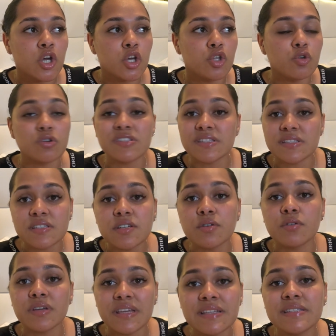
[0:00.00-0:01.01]
you're
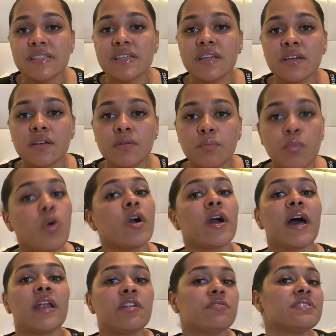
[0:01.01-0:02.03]
still eating more
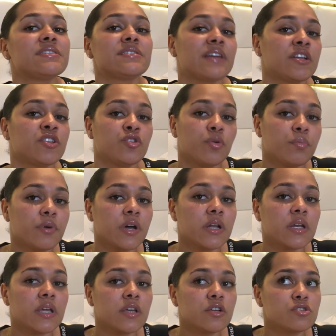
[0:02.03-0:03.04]
calories than you're
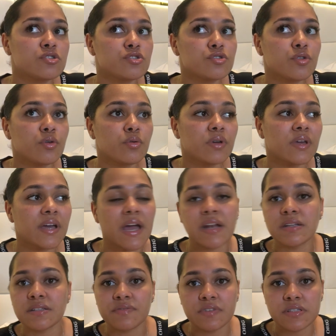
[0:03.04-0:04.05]
burning. So it kind
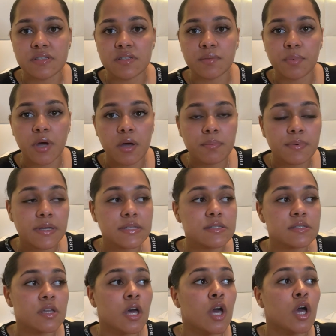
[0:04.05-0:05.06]
of defeats the purpose.
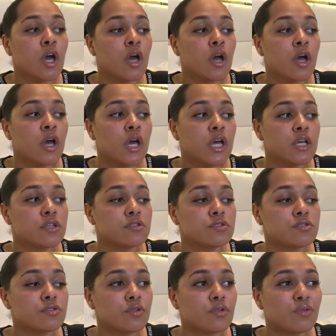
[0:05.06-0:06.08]

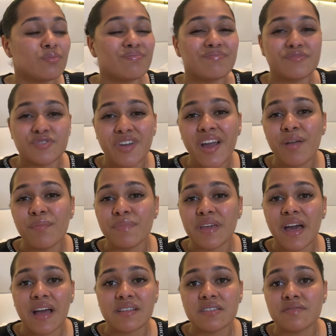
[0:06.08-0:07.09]
So try and
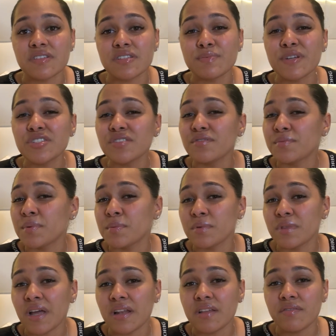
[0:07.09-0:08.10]
be active, especially for people
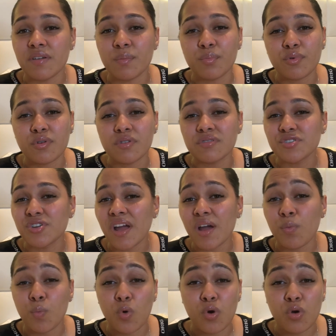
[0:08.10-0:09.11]
that live abroad. Try
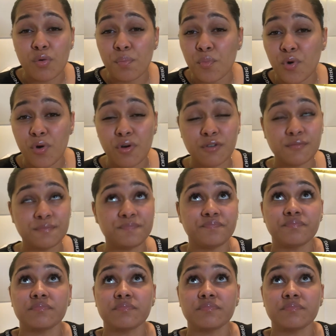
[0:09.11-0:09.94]
and walk more.